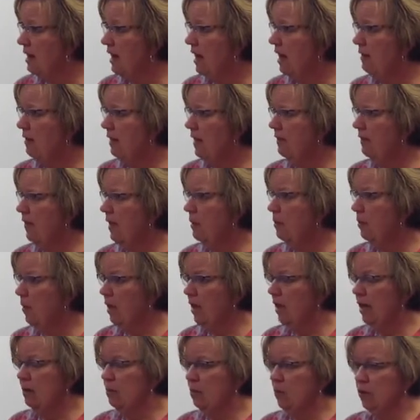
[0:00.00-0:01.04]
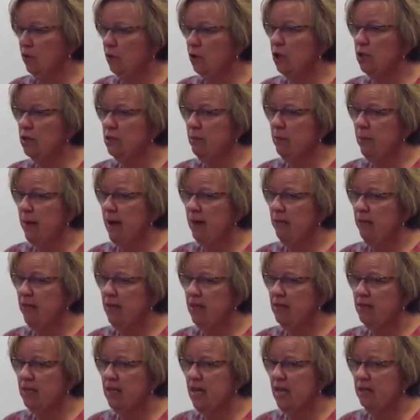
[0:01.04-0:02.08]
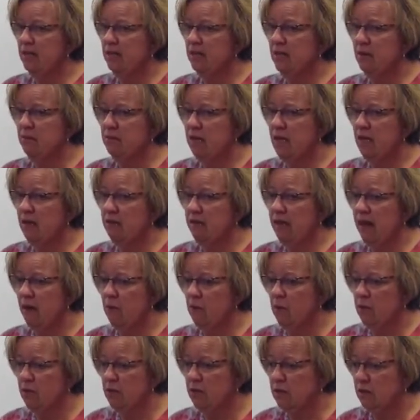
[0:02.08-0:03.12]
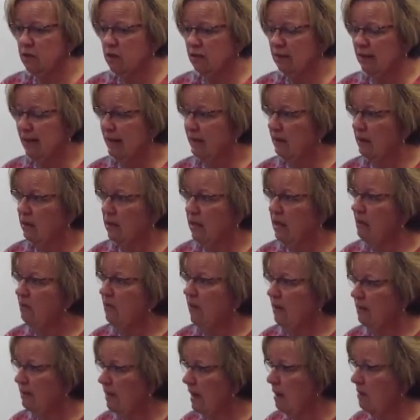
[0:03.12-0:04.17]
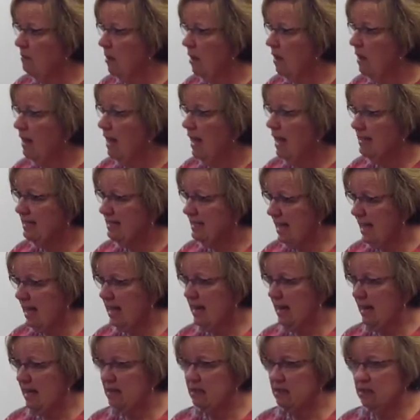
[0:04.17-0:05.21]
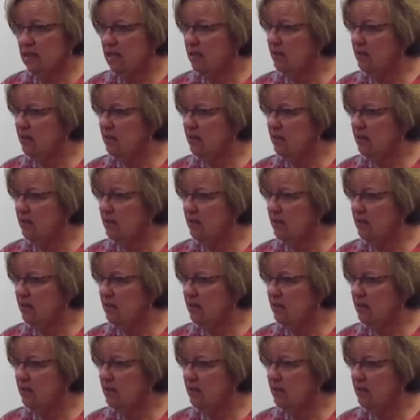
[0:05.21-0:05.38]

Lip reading: and that they really looked upon this as something that was like giving them attendance,